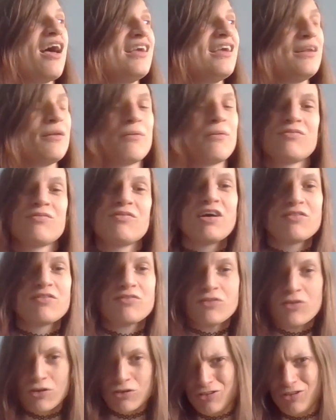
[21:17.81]
you know, I've,
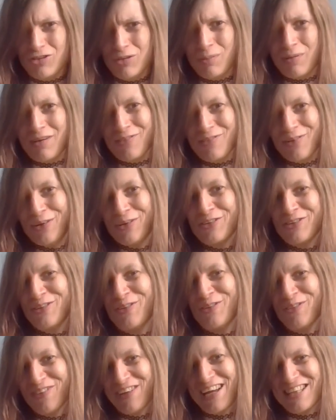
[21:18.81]
I've got to do it. I've got to
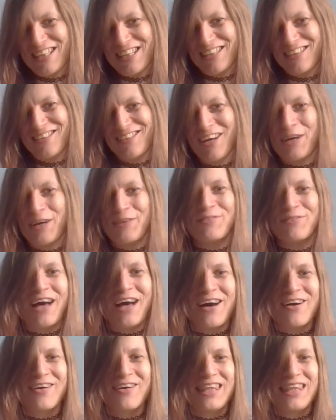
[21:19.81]
sort of get this stuff
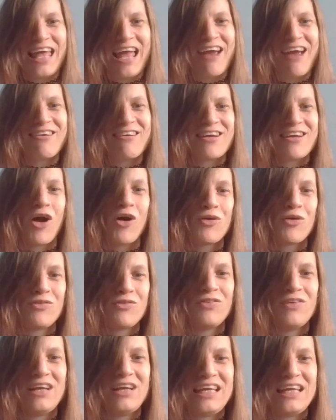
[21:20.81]
out there, and
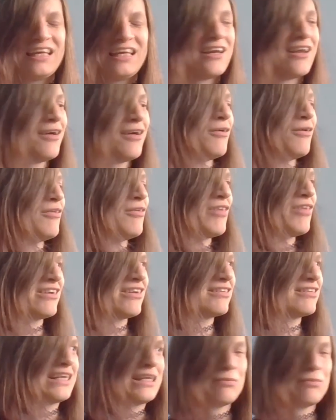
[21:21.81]
hopefully, you know,
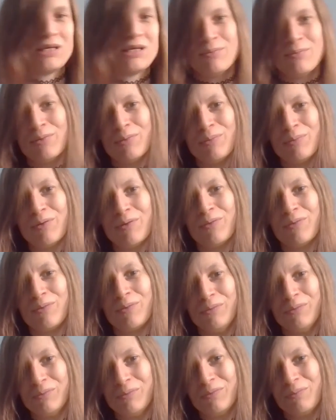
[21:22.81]
eventually people
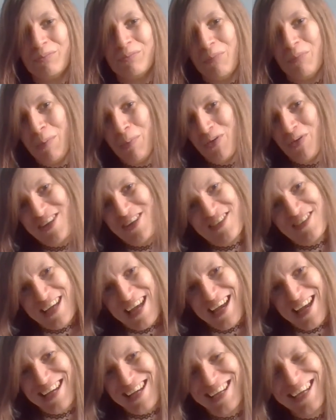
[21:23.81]
will
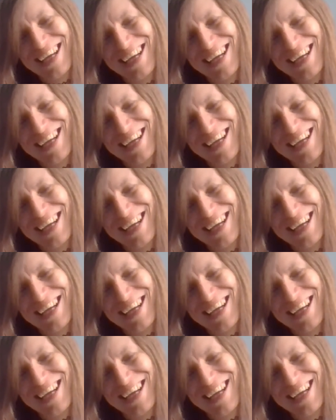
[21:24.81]
appreciate